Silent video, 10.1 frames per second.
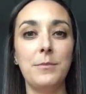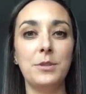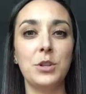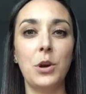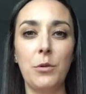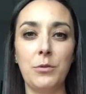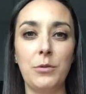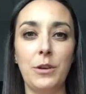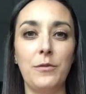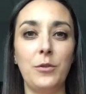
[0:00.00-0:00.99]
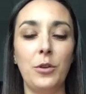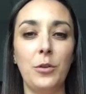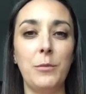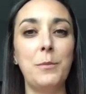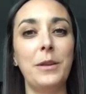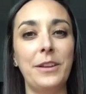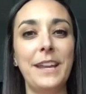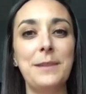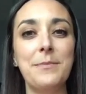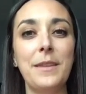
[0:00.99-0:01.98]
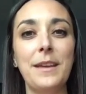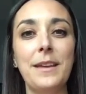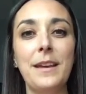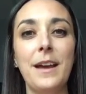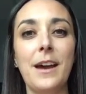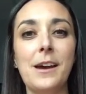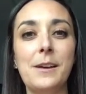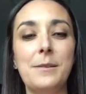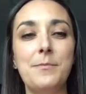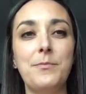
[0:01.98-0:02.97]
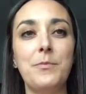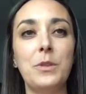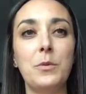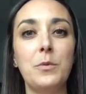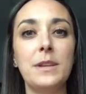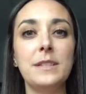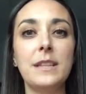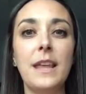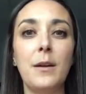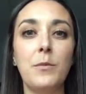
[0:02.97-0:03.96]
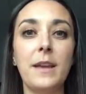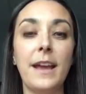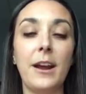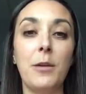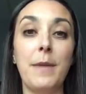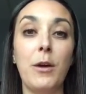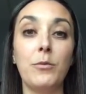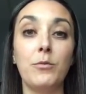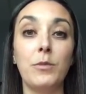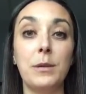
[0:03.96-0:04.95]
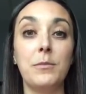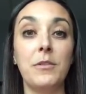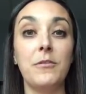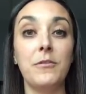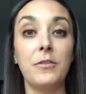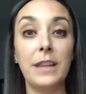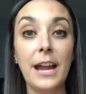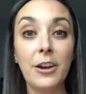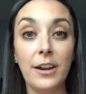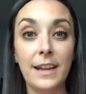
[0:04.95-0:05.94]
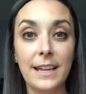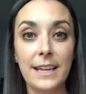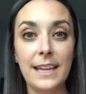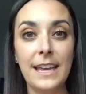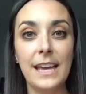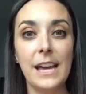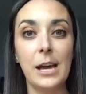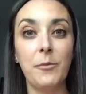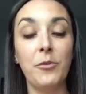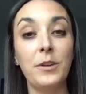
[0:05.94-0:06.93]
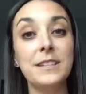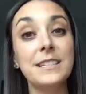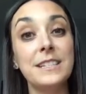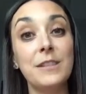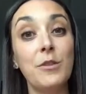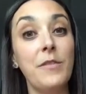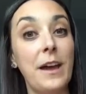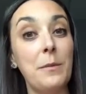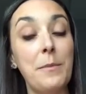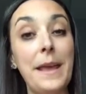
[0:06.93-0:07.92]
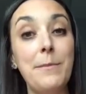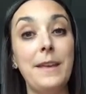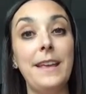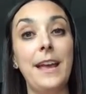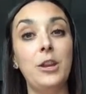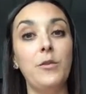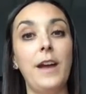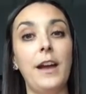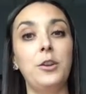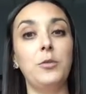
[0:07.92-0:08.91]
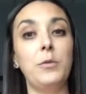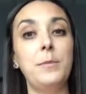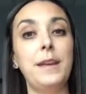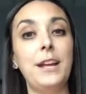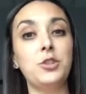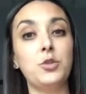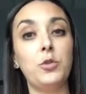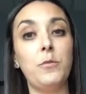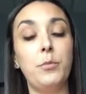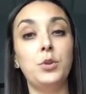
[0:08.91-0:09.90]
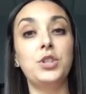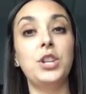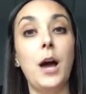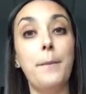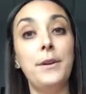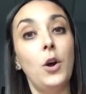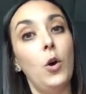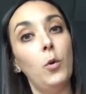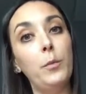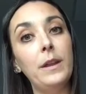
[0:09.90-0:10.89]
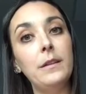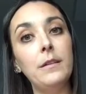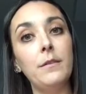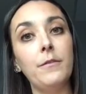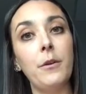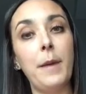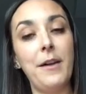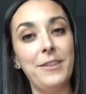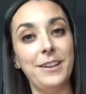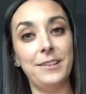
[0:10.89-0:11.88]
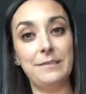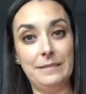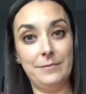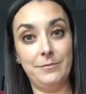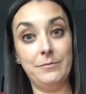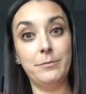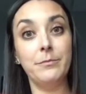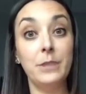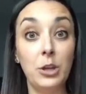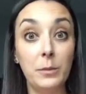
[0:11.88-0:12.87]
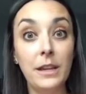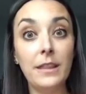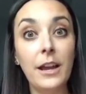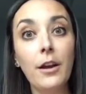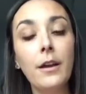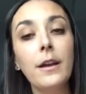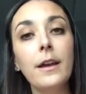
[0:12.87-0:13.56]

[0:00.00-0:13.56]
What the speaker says: to go through their full mobility. The reason that we care about rib flaring, for instance, if you've had a baby and you've had your rib cage sort of pushed up and open from having a human in there,